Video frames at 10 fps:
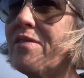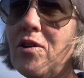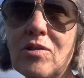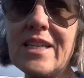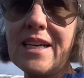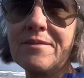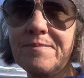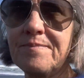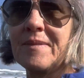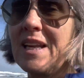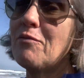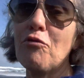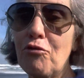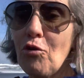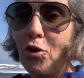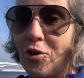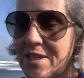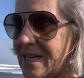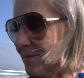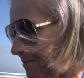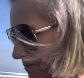lockdown, level 4 lockdown.